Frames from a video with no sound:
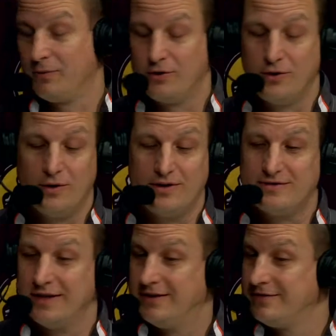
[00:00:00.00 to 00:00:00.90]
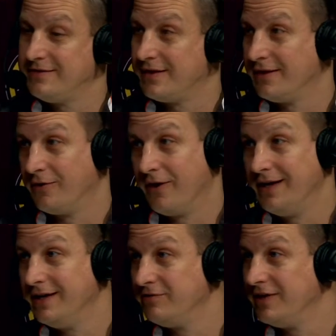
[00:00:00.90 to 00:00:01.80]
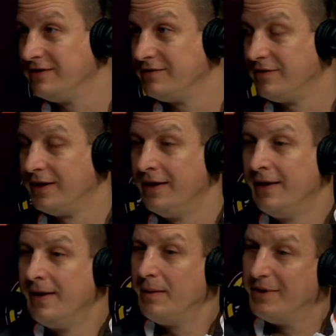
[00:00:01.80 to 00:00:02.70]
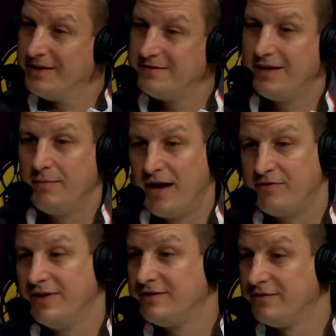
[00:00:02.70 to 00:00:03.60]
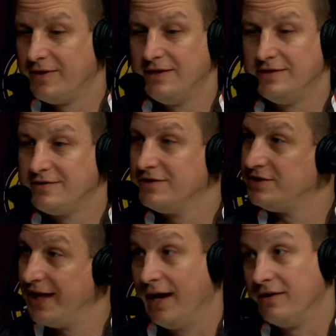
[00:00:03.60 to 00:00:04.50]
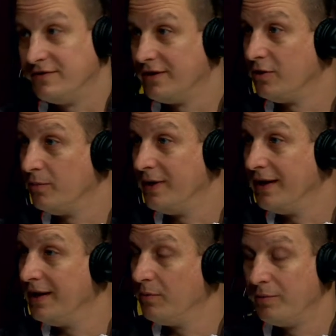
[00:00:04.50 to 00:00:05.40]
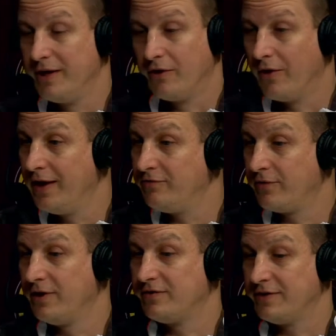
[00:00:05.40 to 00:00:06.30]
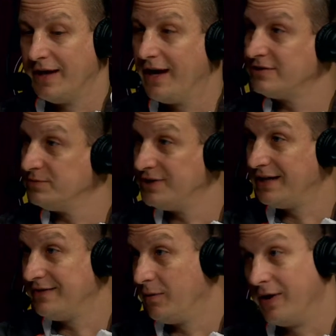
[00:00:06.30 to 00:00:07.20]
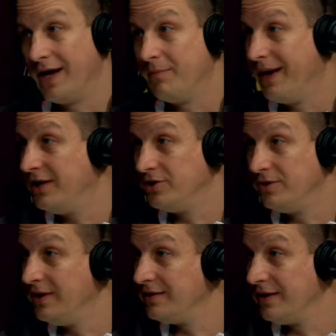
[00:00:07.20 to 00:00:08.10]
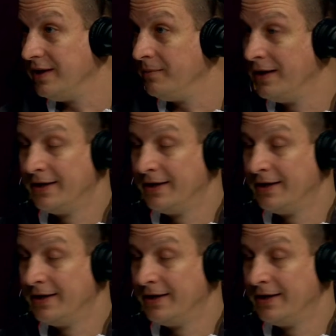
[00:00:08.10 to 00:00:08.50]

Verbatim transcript: Sure. We're doing statistically great defensively, but this team offensively just is challenged a little bit, and it would be great for us to knock some shots down. We're not a bad shooting team.